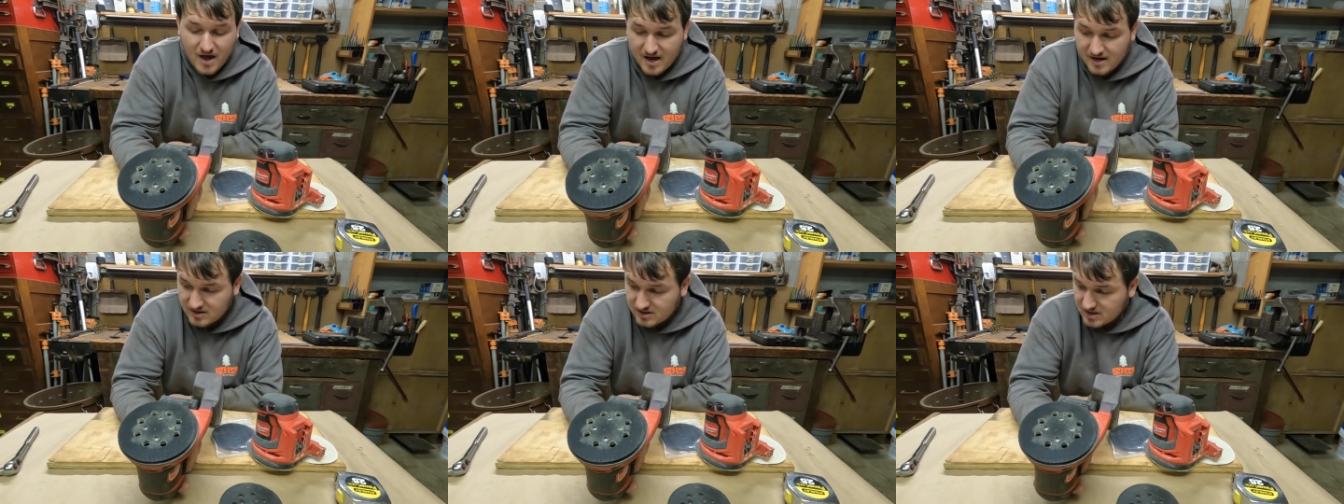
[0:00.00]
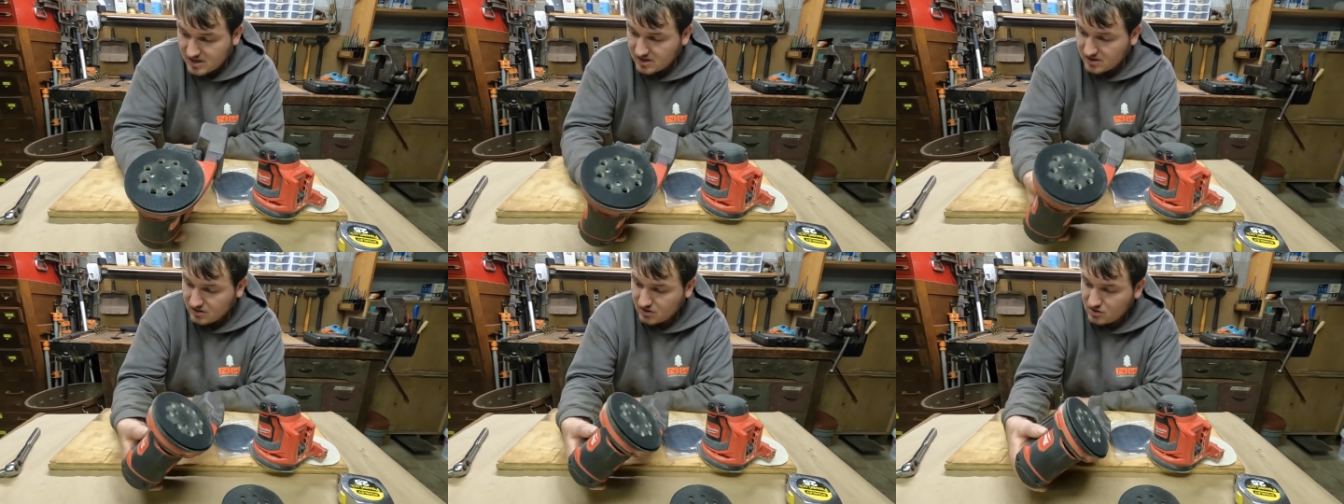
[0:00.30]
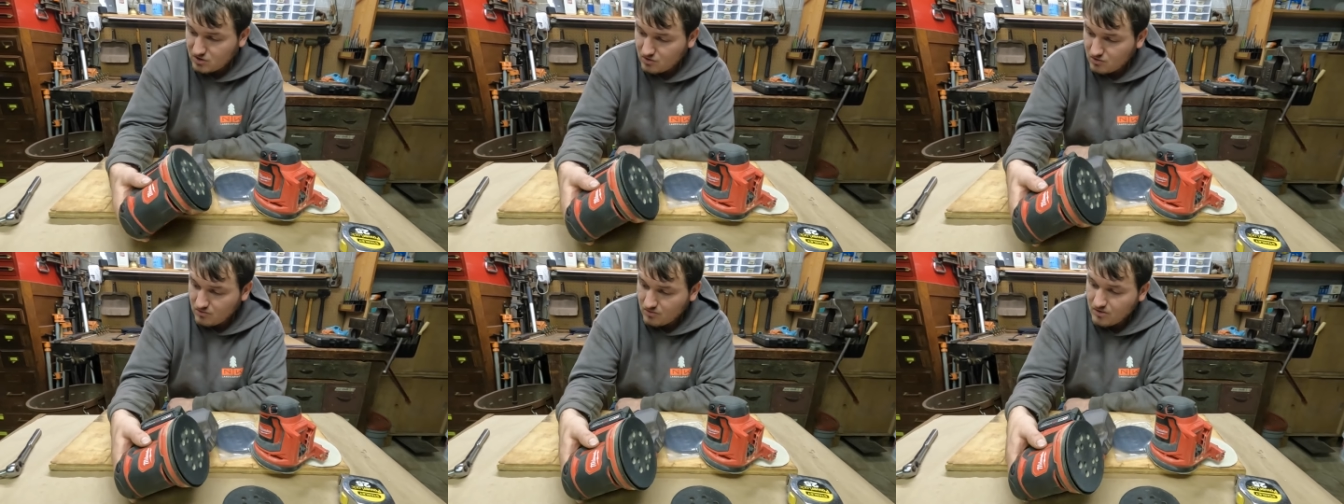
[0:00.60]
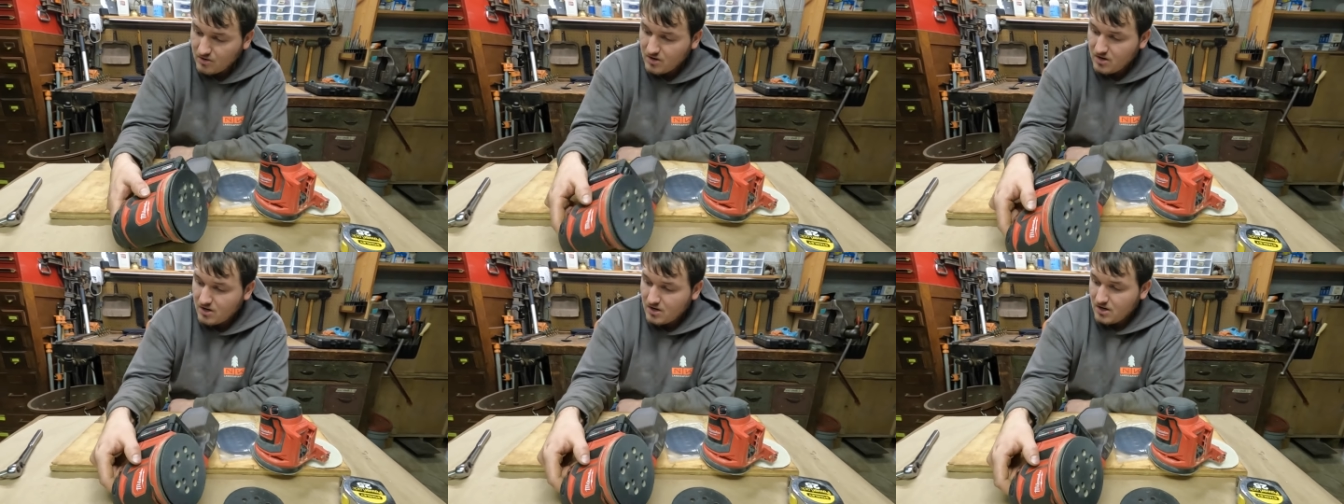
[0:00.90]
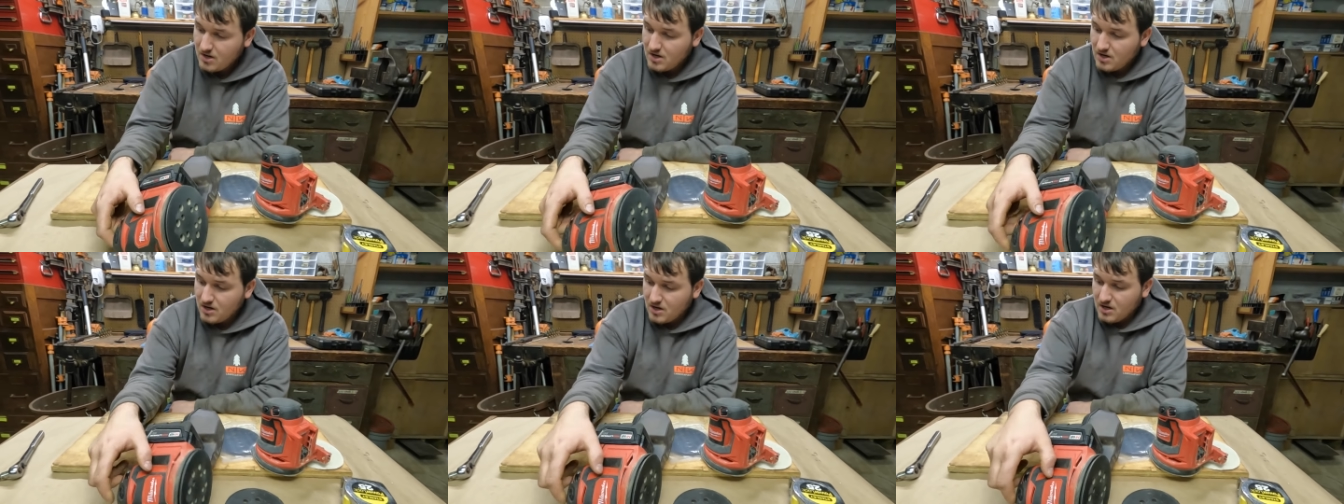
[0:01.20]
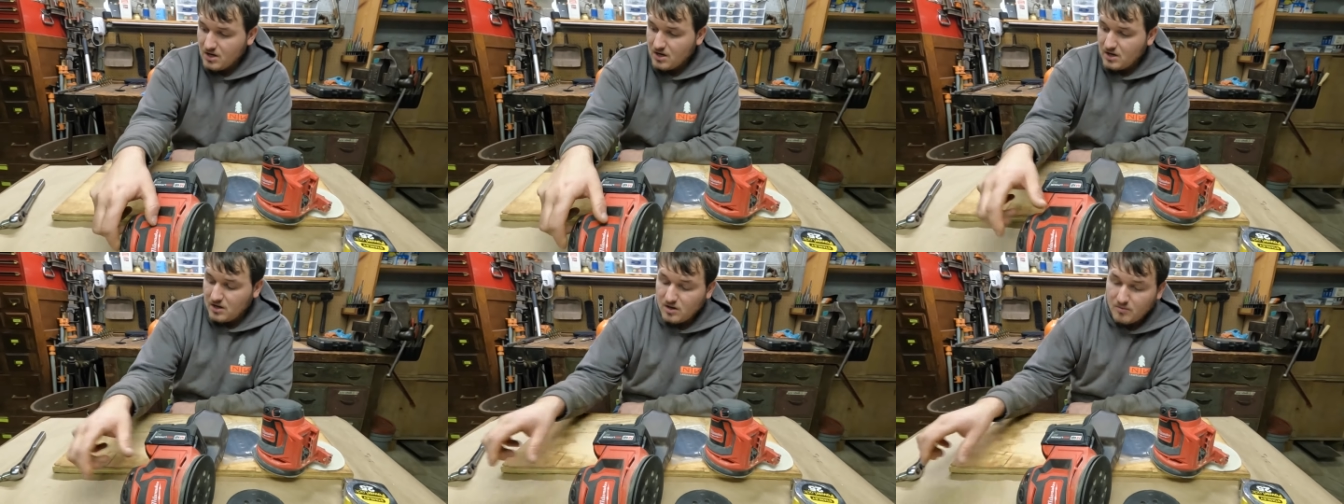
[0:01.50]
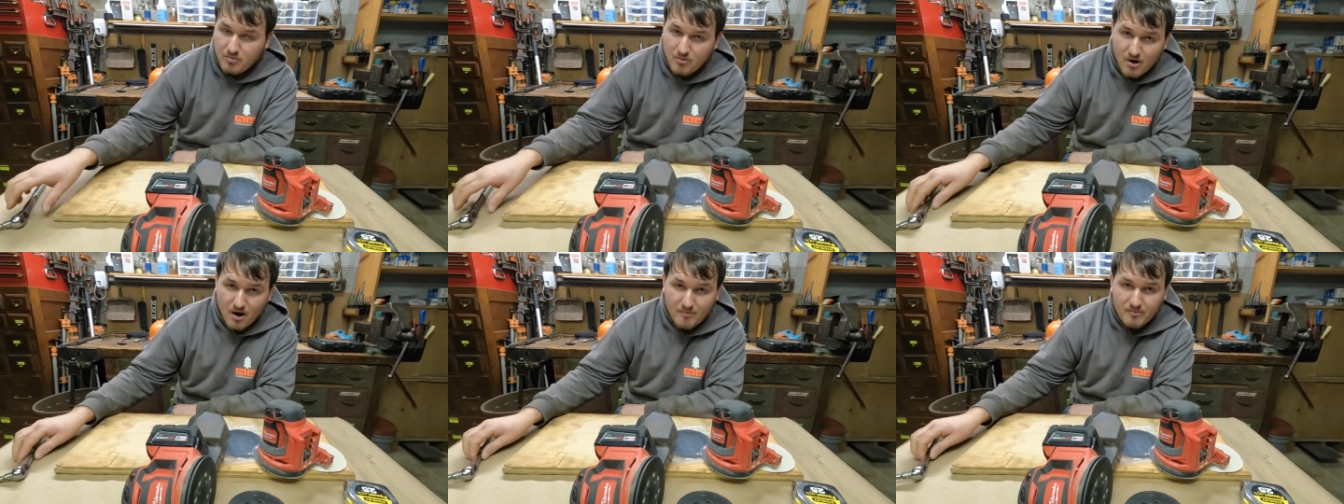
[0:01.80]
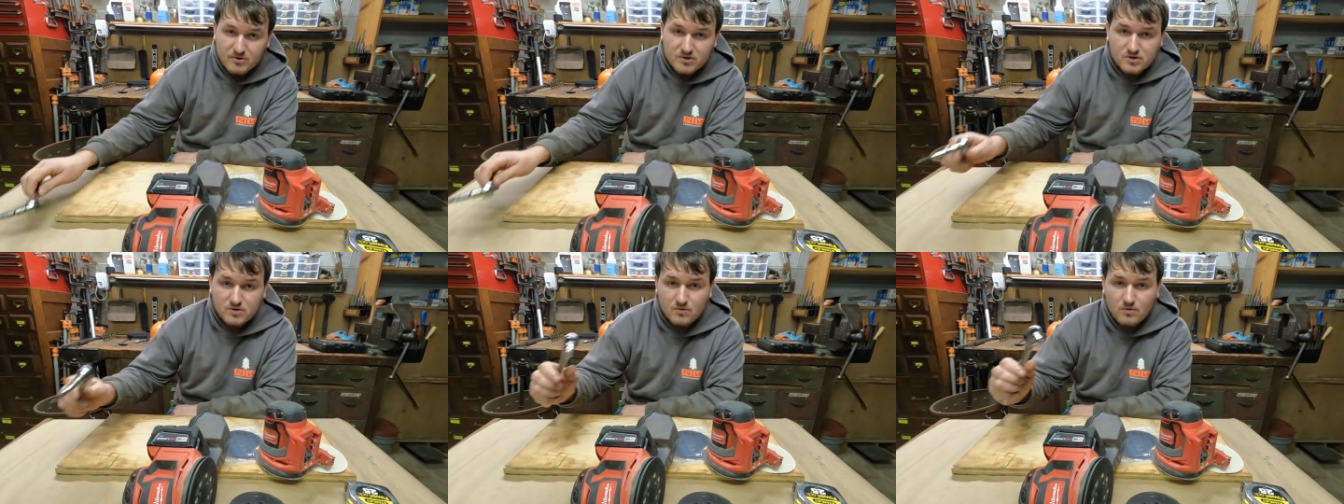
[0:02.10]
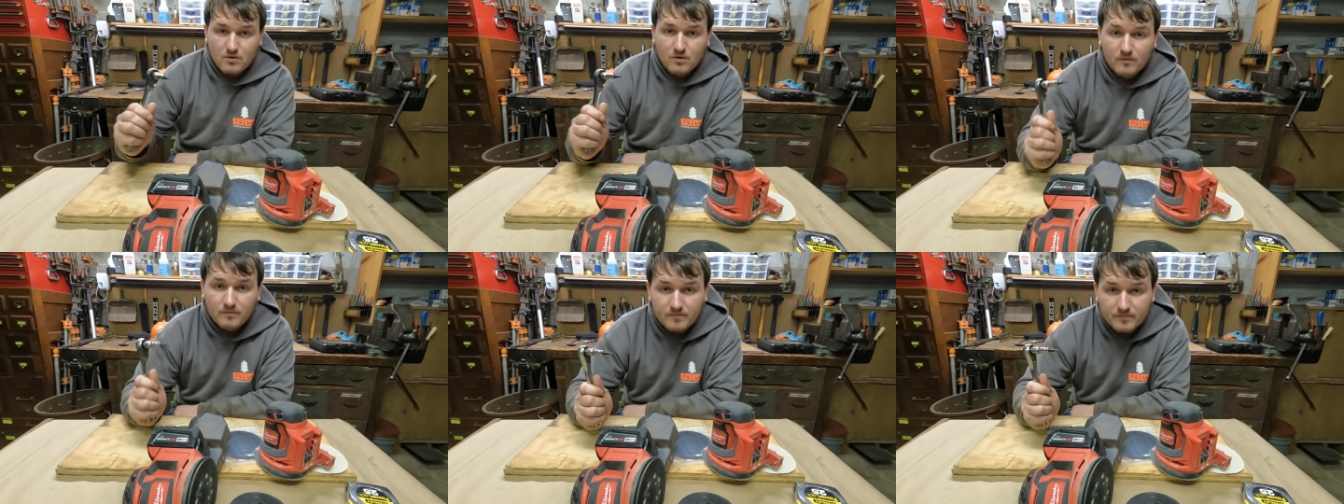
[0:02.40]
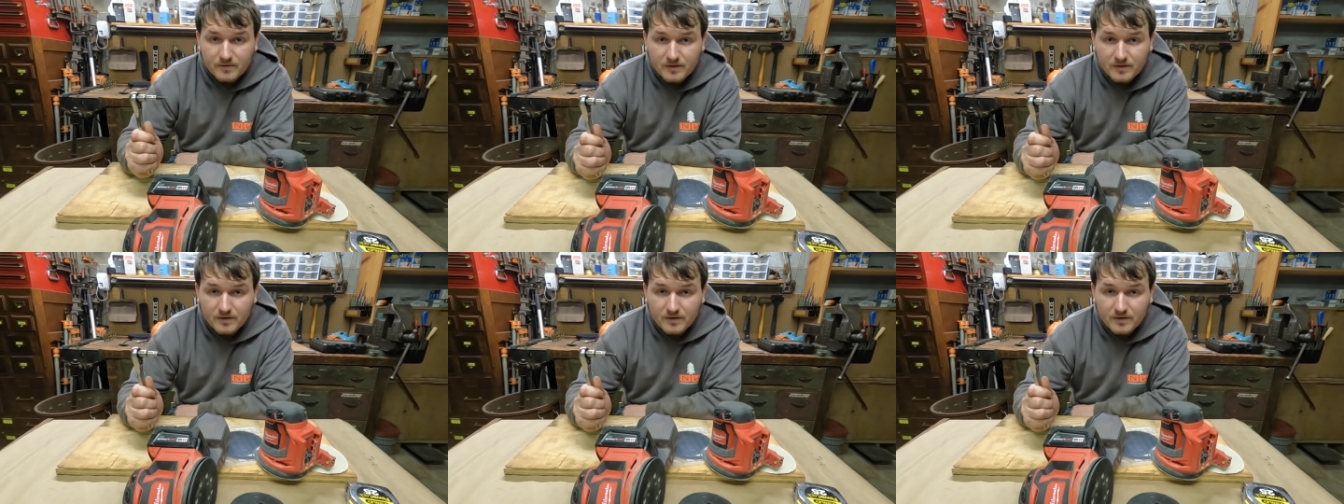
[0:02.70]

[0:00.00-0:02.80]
access to the proper tool.